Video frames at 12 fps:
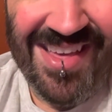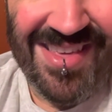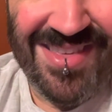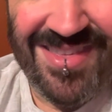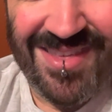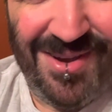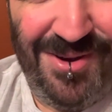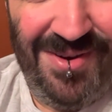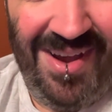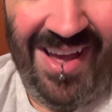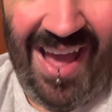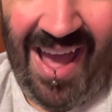
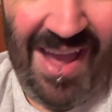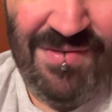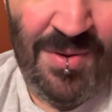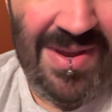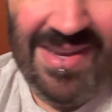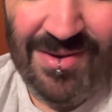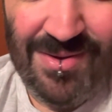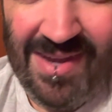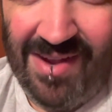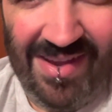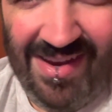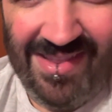So I have no idea who
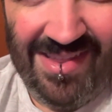narrated